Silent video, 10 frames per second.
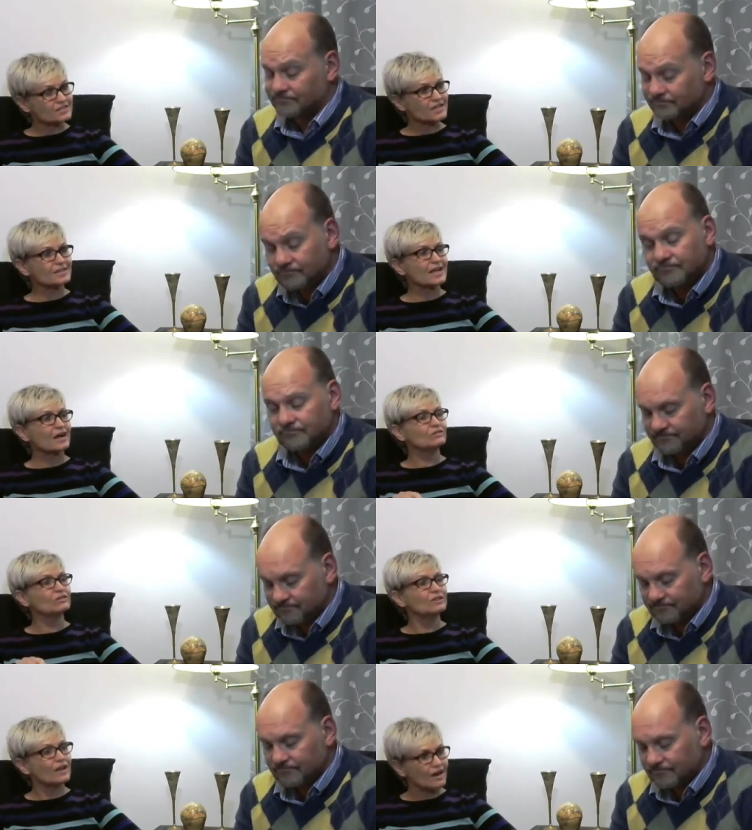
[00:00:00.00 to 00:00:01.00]
Speaker 1: mm-hmm. in our
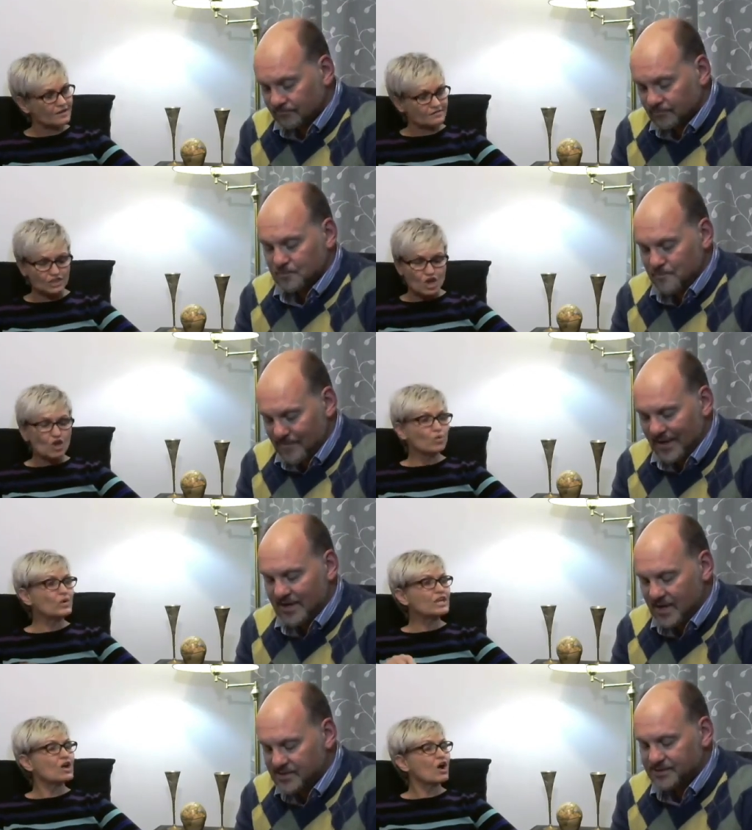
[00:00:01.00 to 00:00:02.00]
lives,
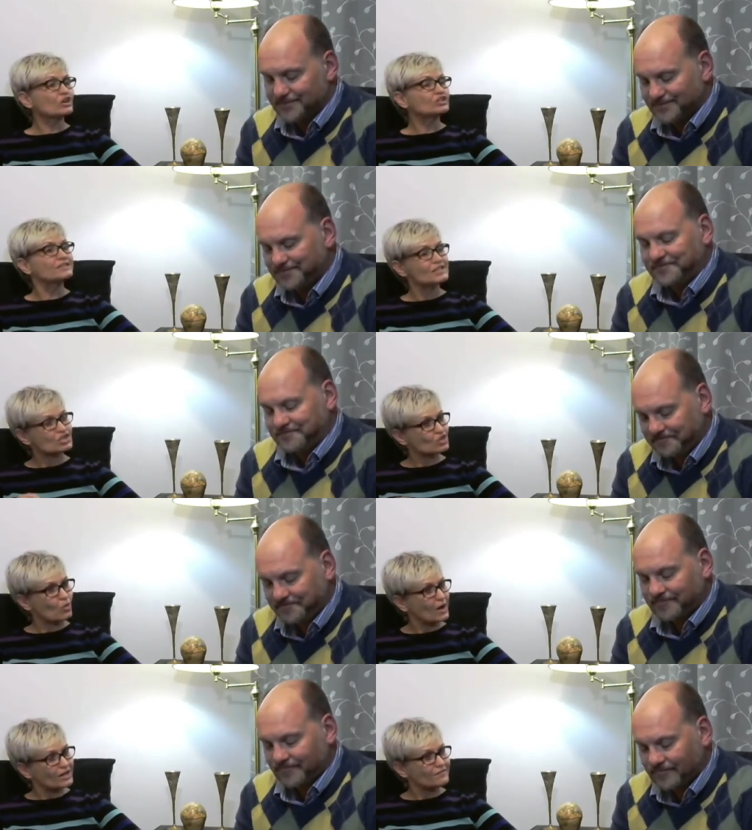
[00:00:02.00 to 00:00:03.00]
we yes. are
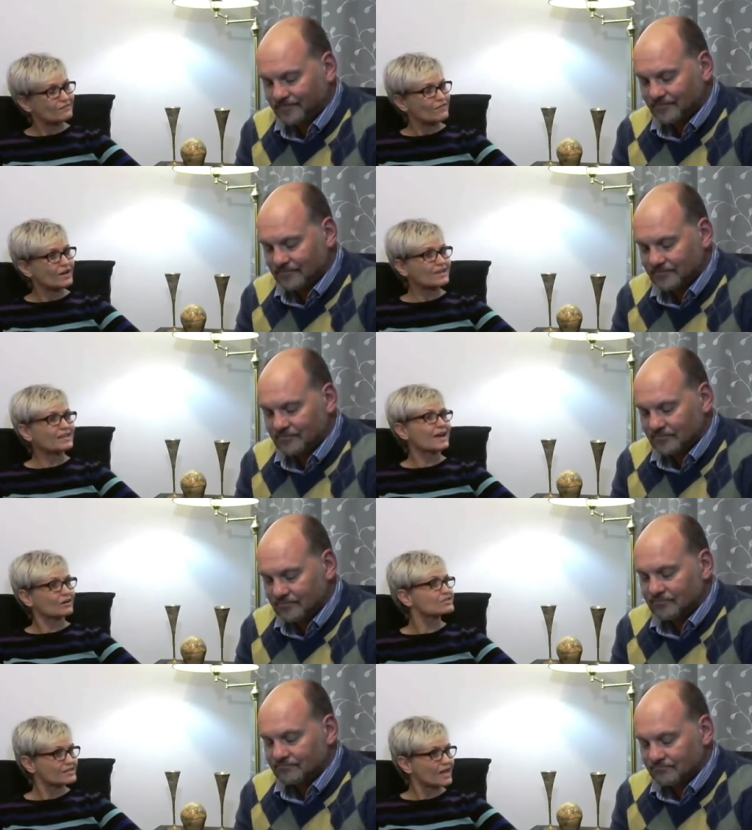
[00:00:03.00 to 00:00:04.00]
disqualifying
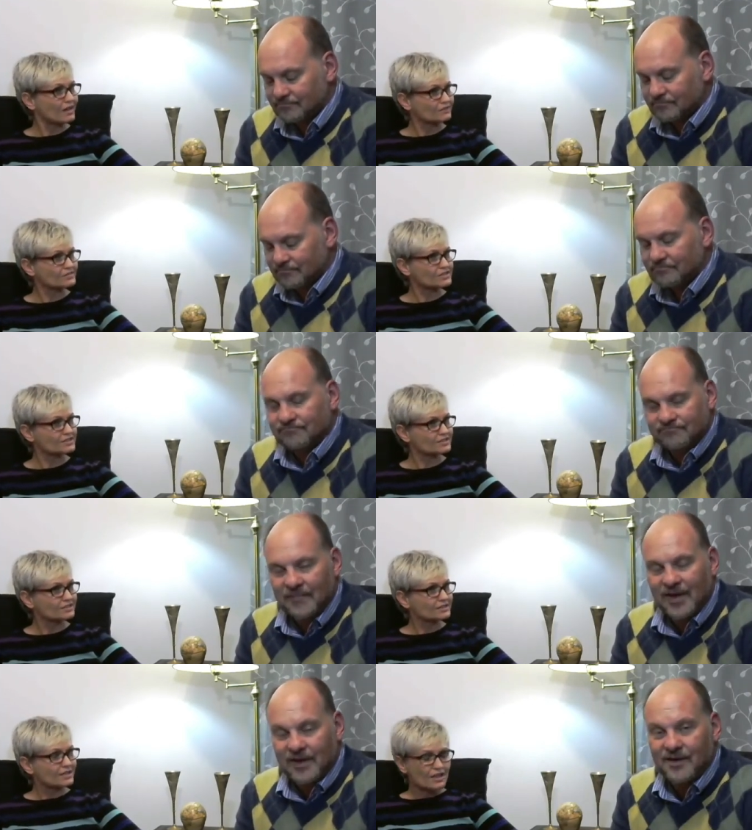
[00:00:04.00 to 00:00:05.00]
ourselves.
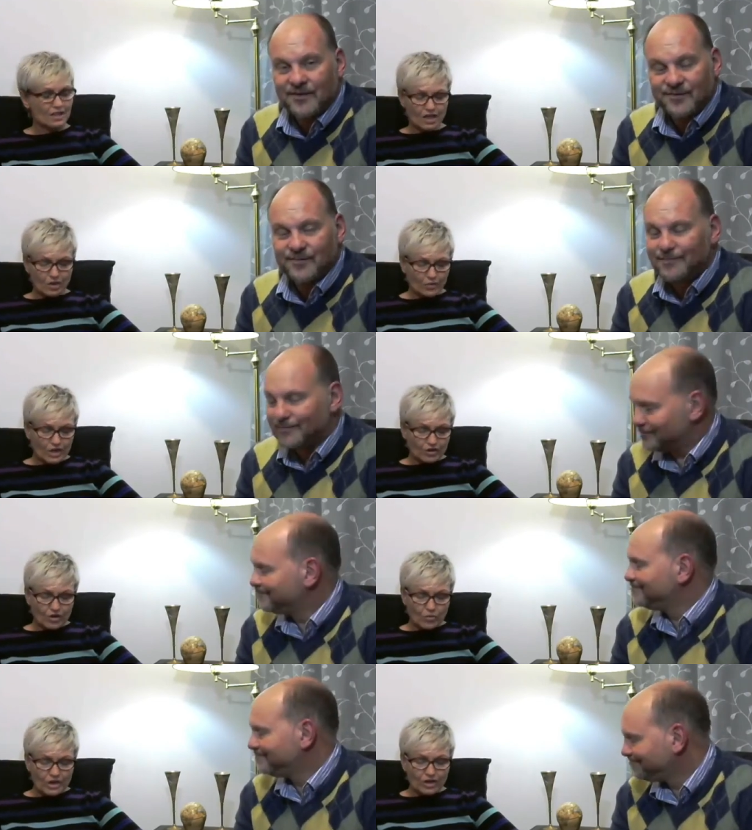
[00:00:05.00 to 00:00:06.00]
Yes. We are
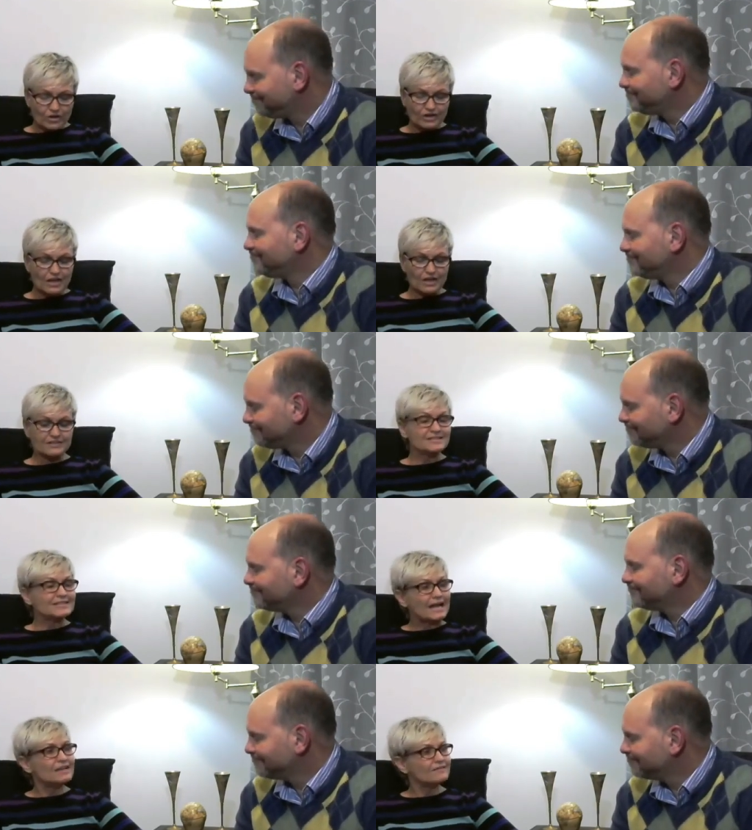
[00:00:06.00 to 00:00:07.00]
we are
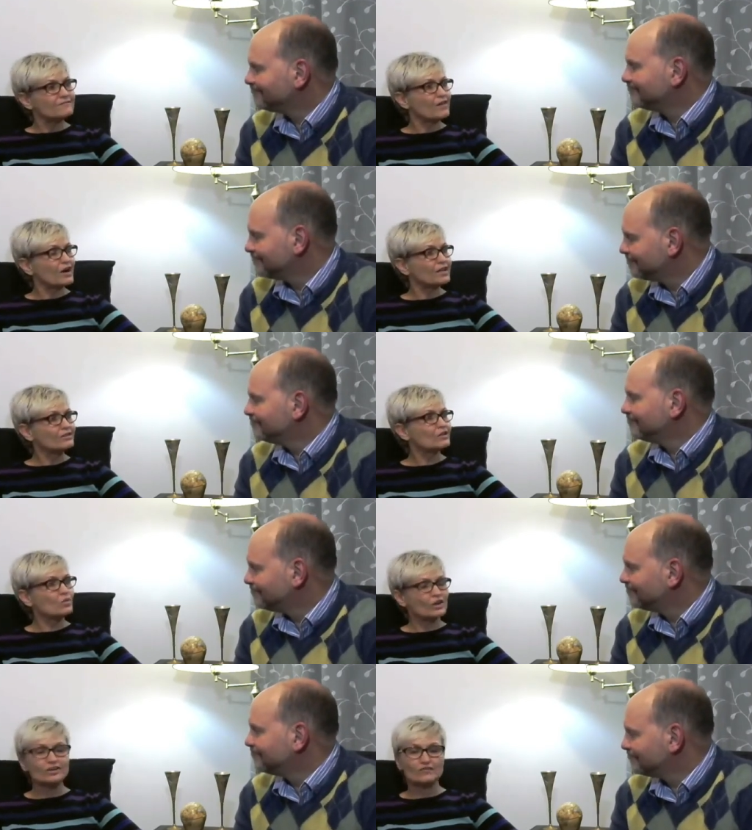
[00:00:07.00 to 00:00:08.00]
nullifying the
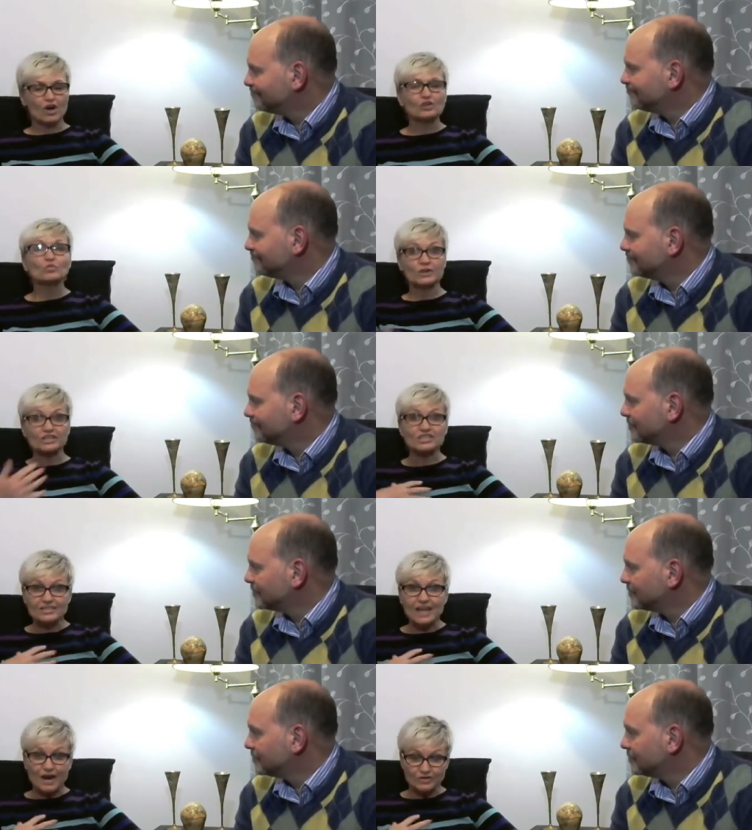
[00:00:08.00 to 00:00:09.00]
word of God, which
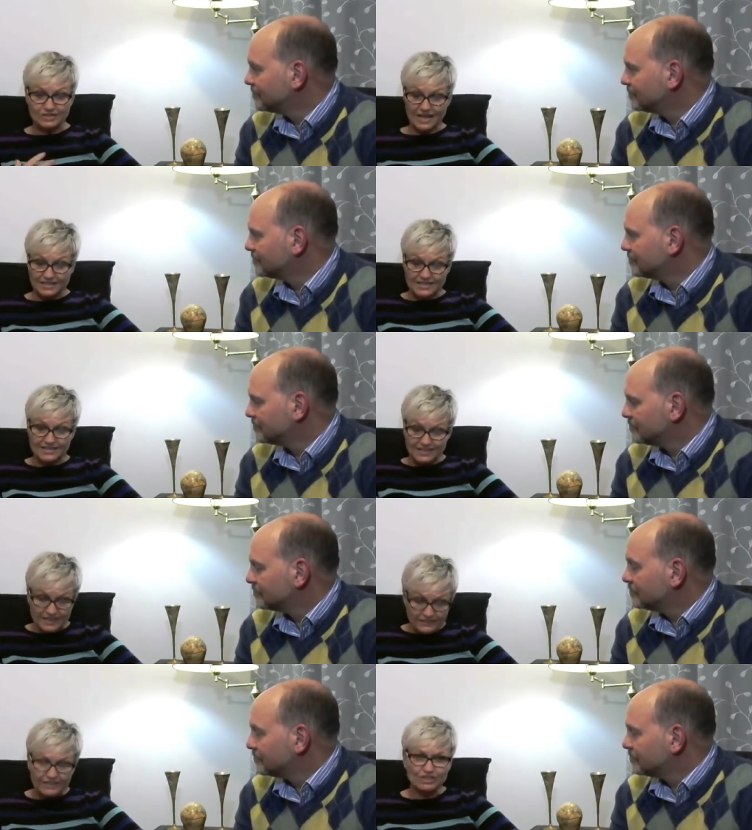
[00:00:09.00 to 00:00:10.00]
is ours, and He's
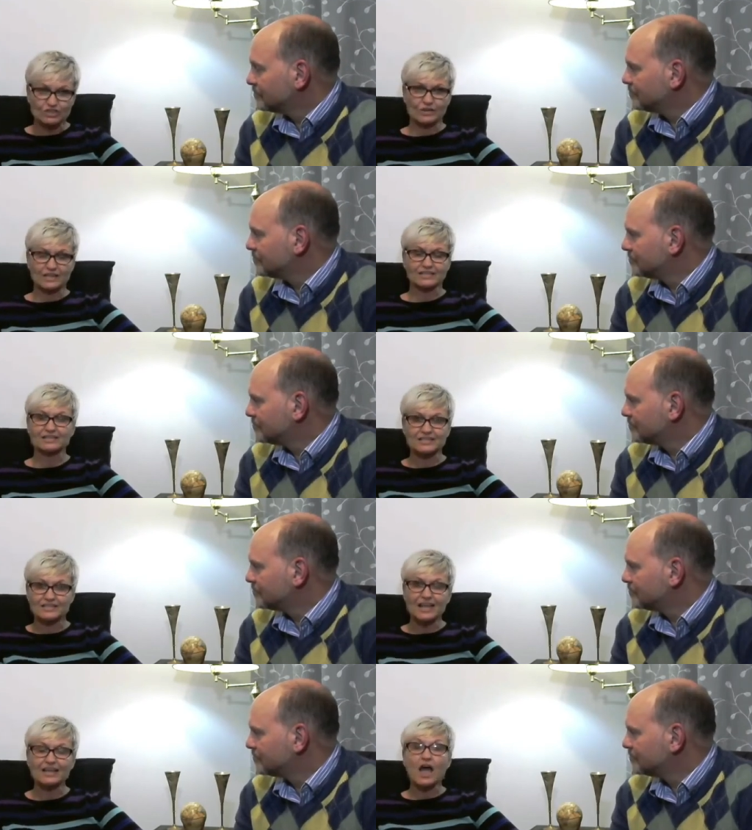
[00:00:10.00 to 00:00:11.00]
giving it to us, and He's
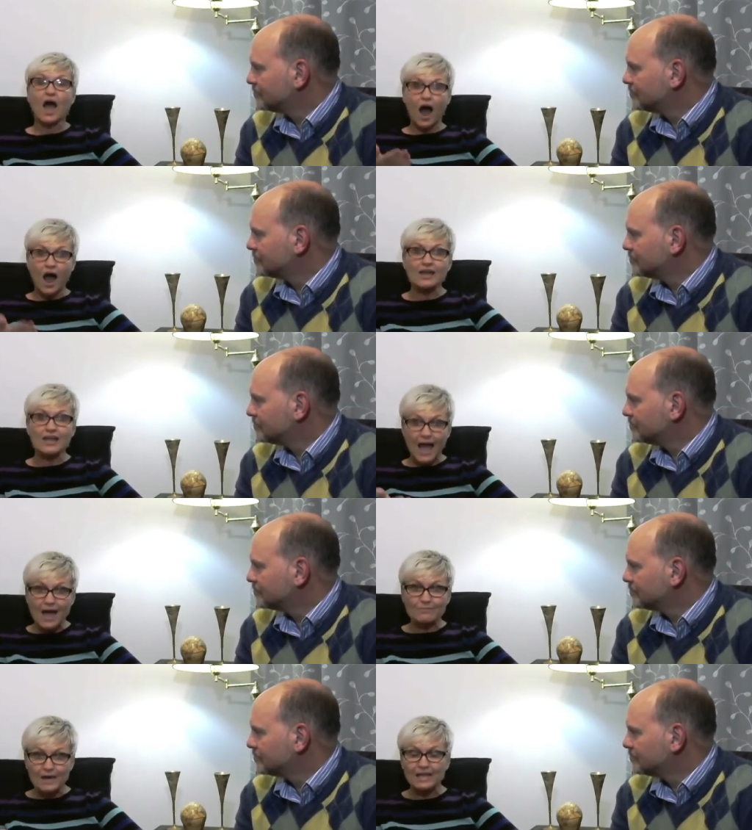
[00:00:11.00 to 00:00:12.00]
saying, "I
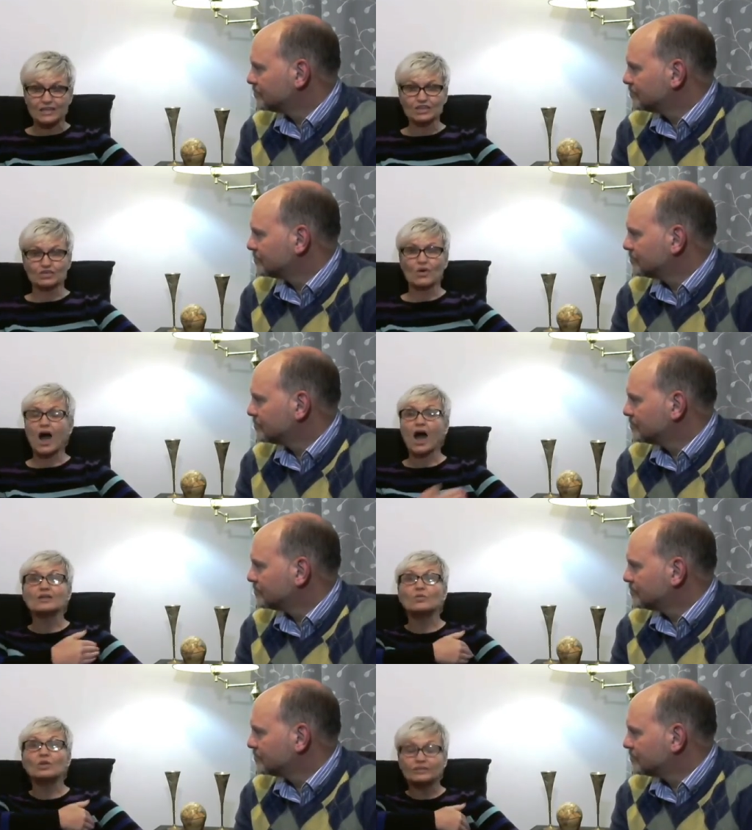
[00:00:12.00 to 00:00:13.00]
am making you.
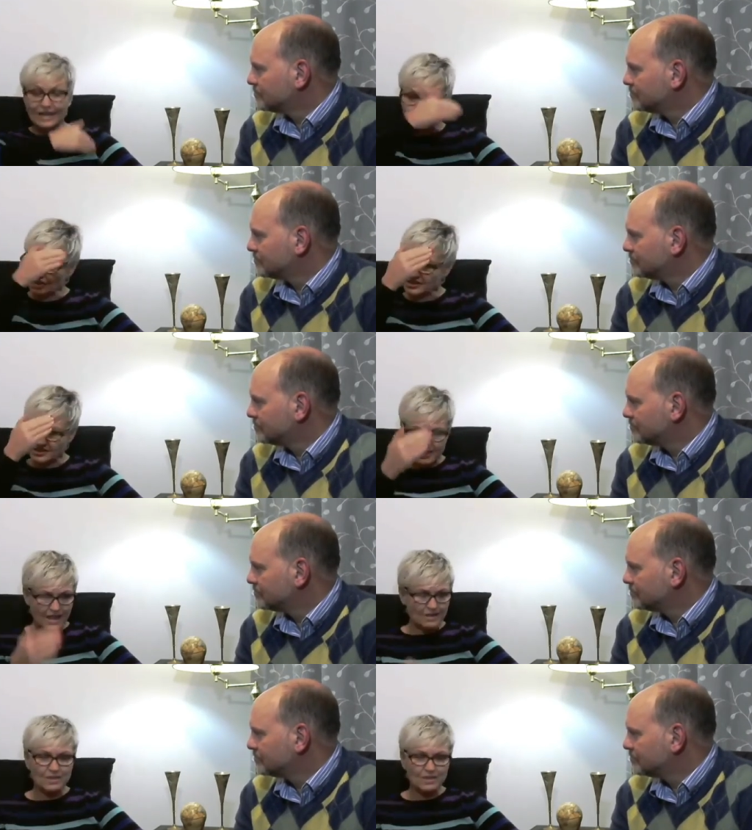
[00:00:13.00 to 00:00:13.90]
I will." Just same